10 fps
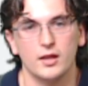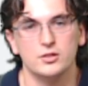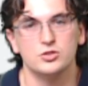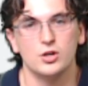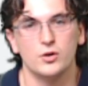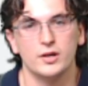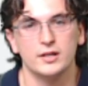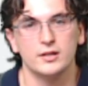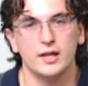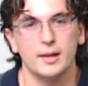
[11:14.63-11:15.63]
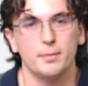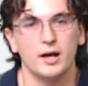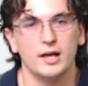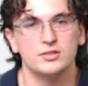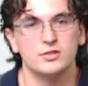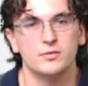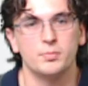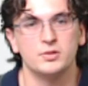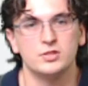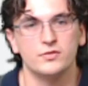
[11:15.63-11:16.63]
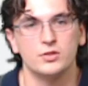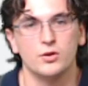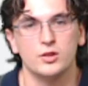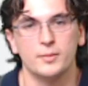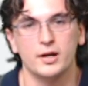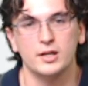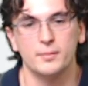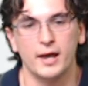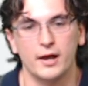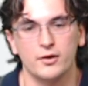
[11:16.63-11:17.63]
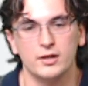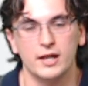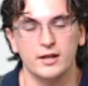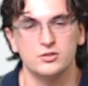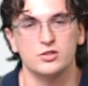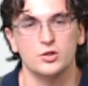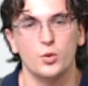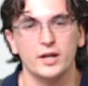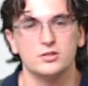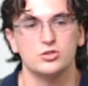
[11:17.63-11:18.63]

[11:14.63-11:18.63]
is showing a positive Pacific North American pattern and it's a quite